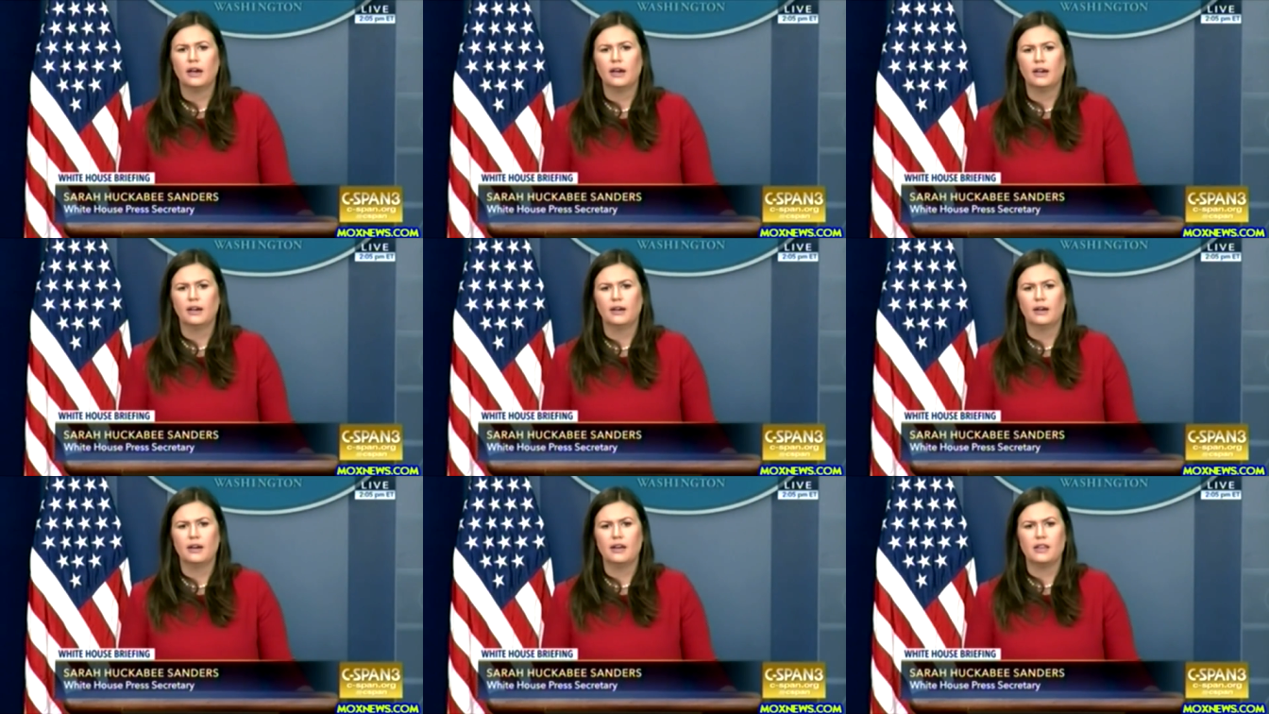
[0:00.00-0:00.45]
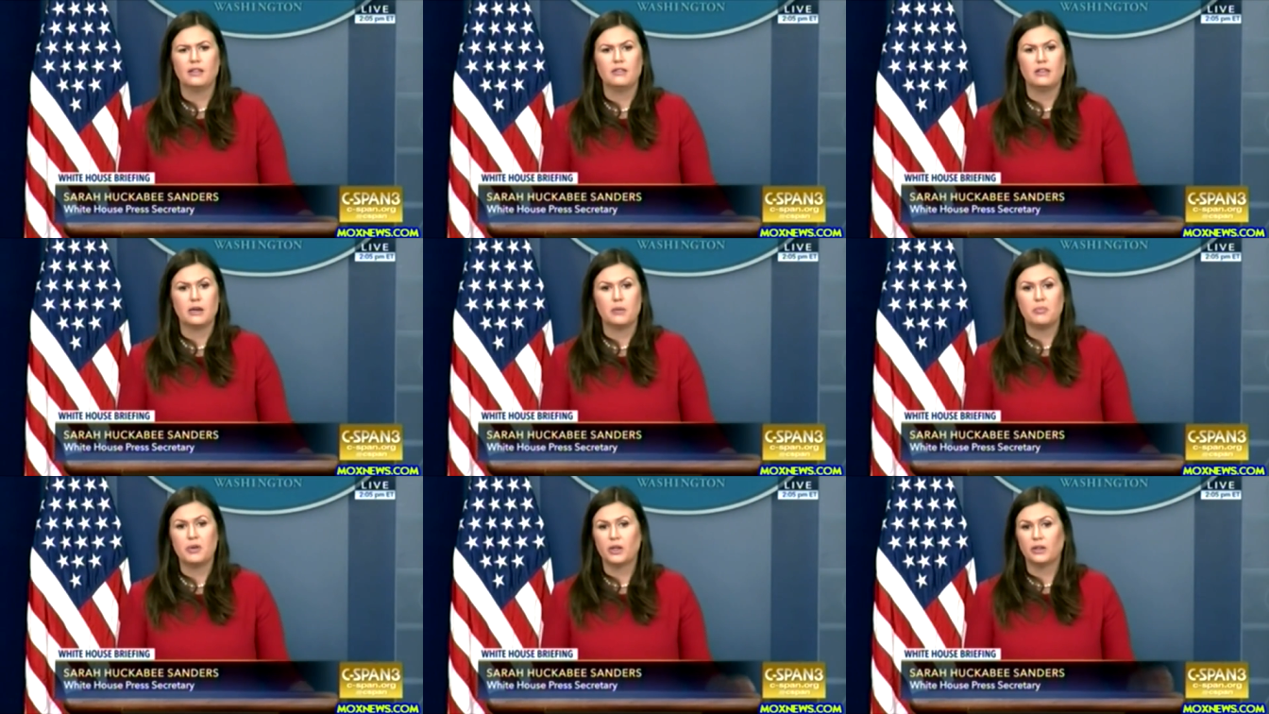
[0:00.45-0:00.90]
And
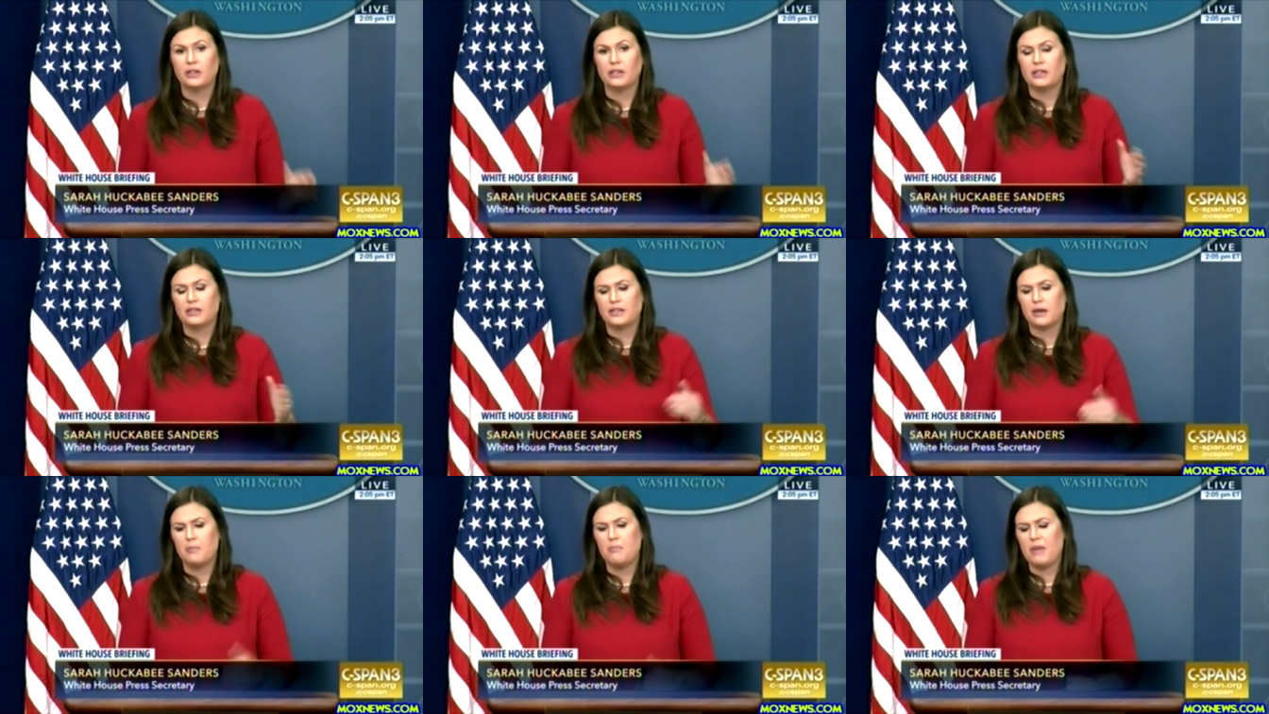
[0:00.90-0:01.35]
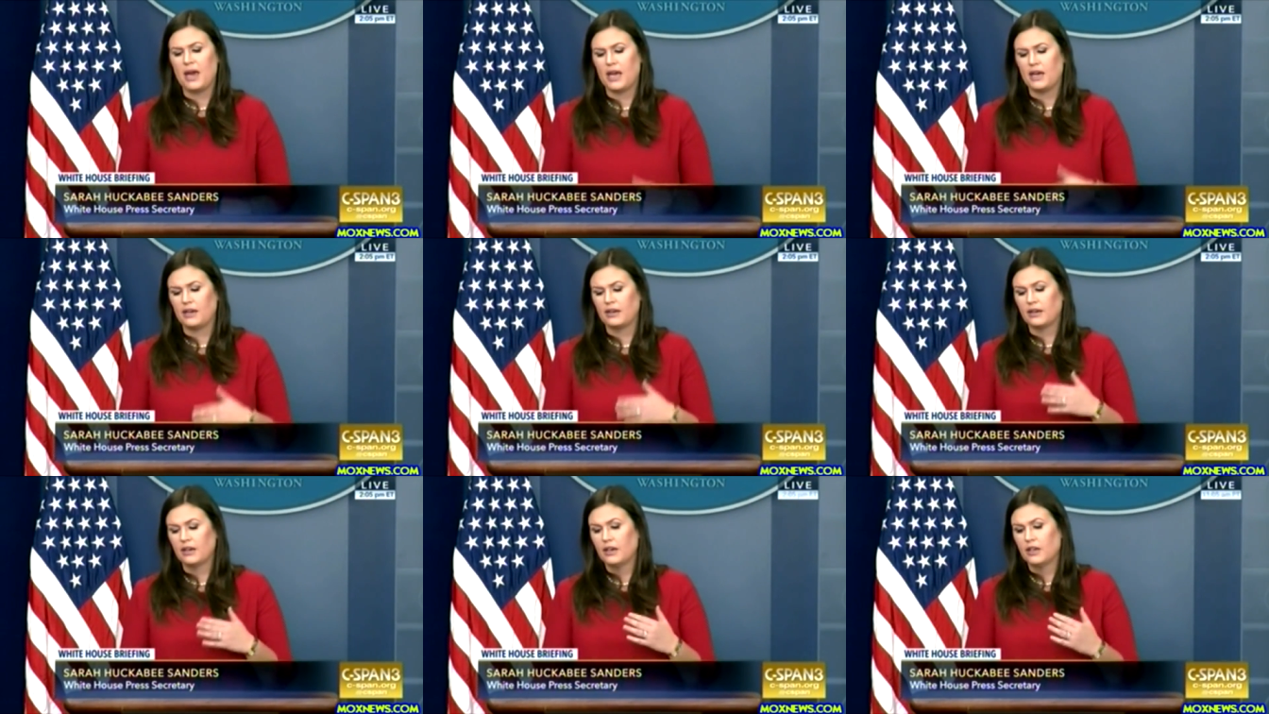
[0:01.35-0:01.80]
the ability to
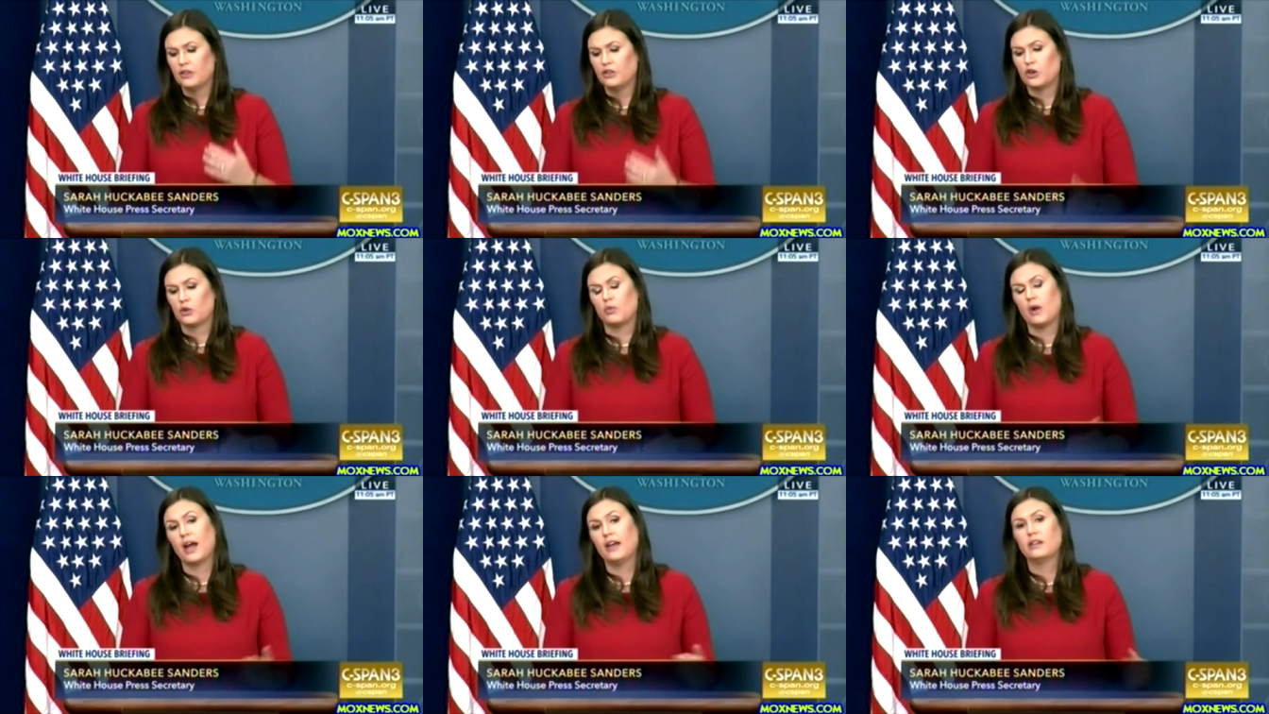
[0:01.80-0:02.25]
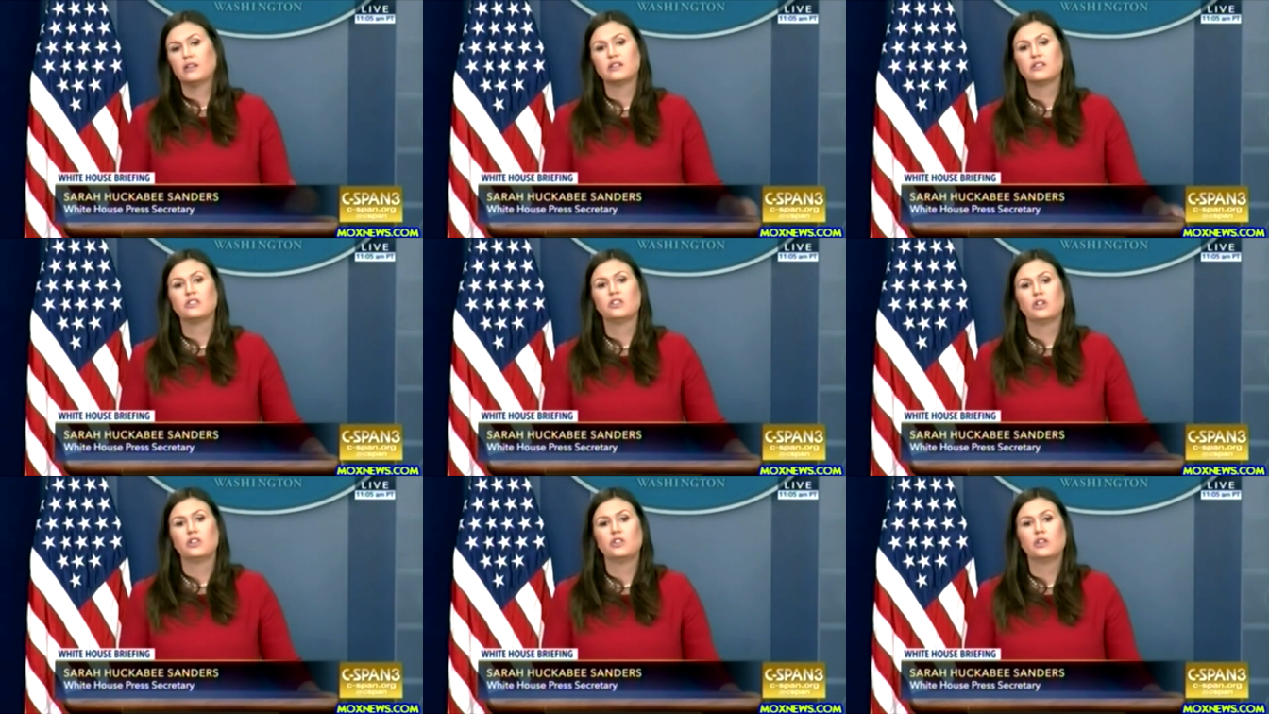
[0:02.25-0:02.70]
make the right
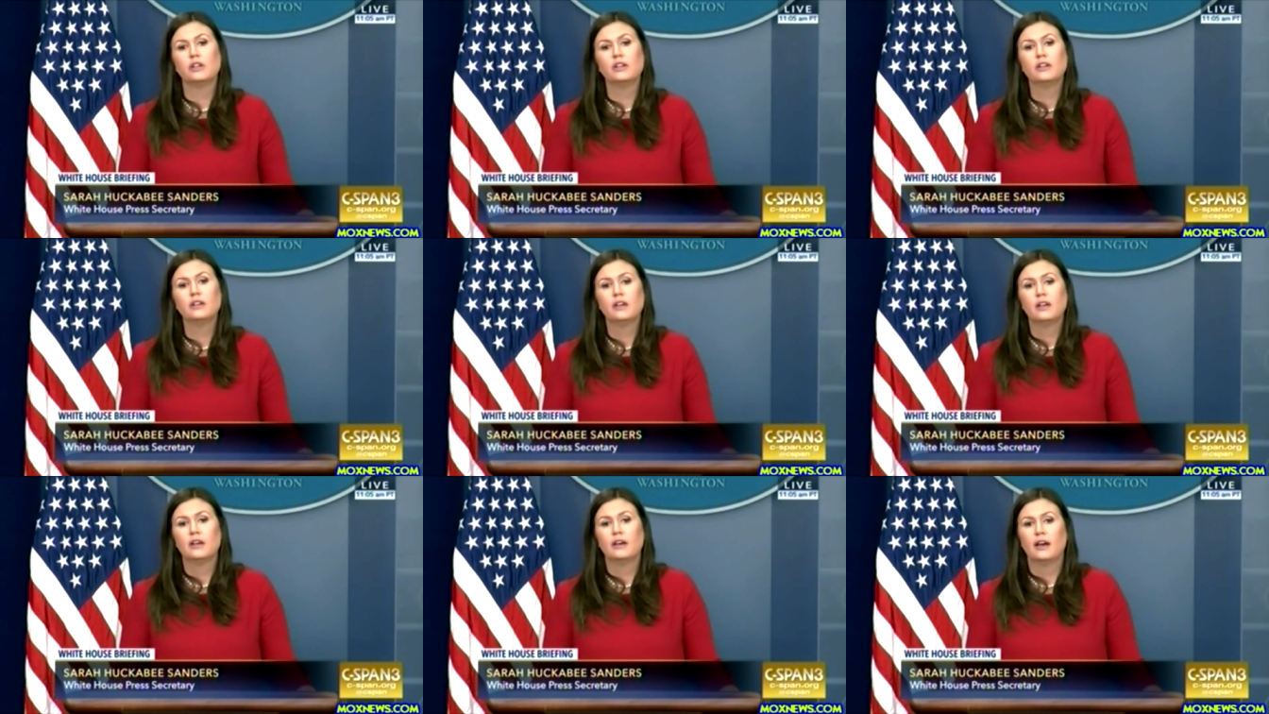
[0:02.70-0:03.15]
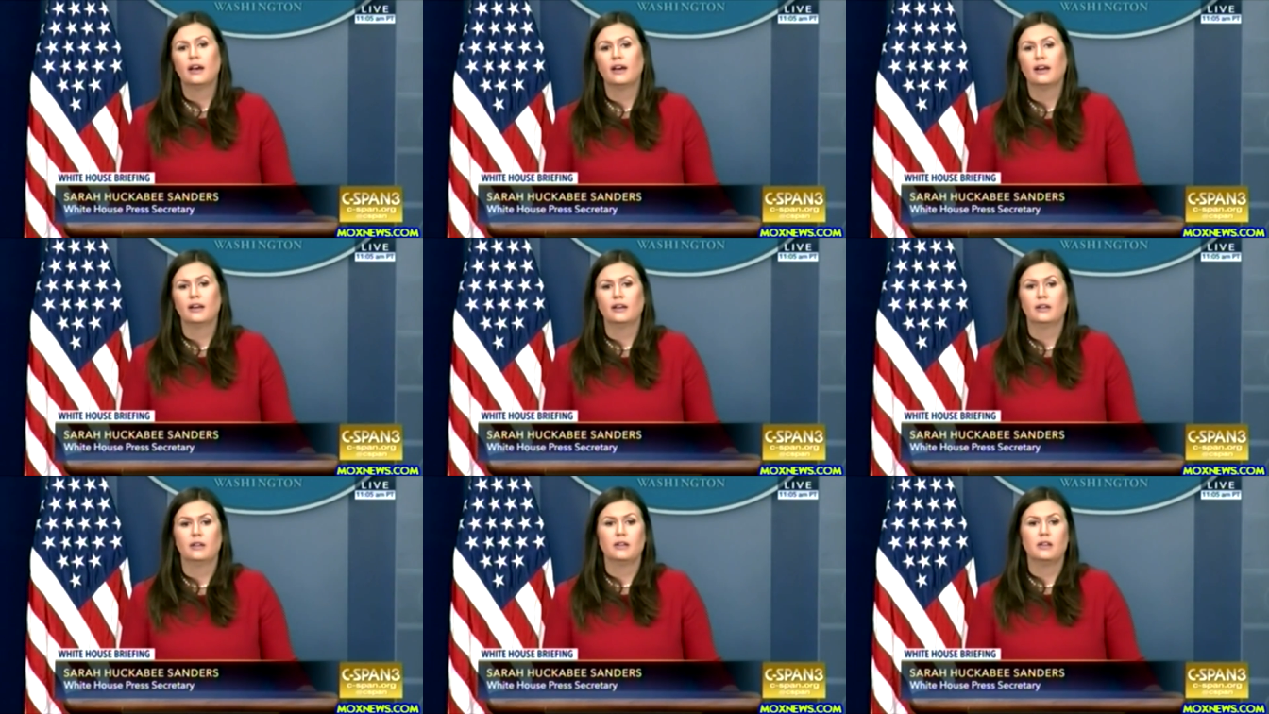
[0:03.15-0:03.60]
decision
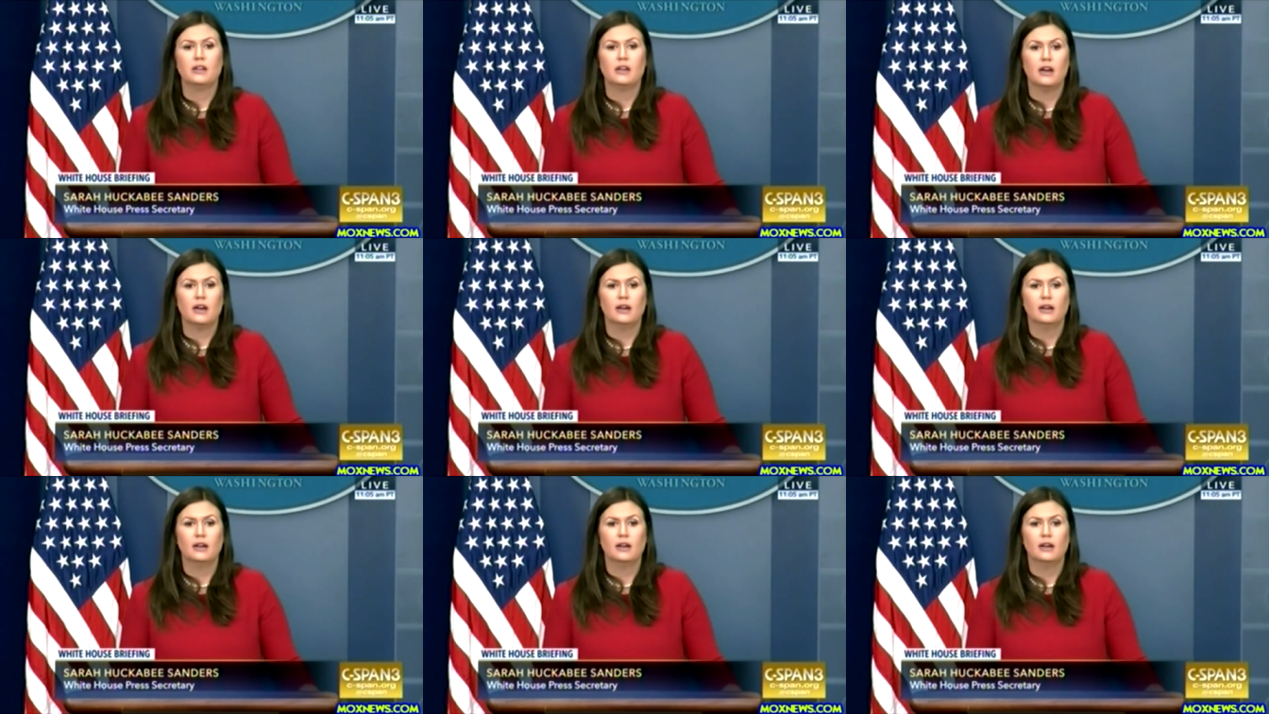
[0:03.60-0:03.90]
and